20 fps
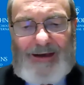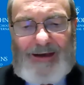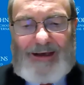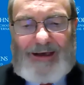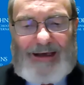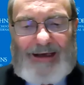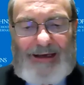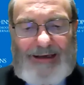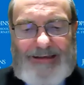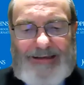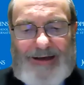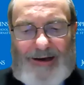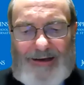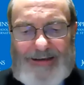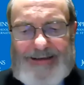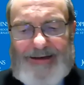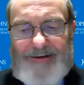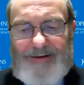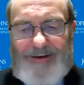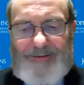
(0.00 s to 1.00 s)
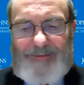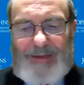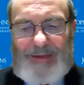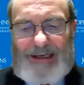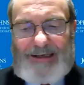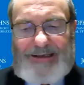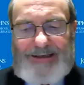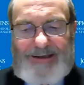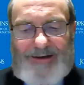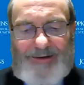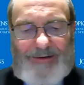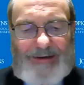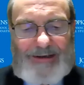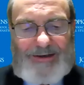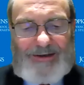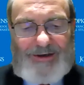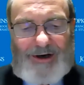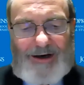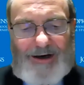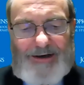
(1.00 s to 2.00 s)
He is also the minister in
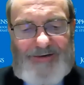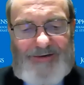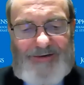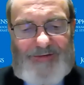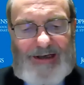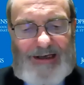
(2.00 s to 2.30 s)
charge of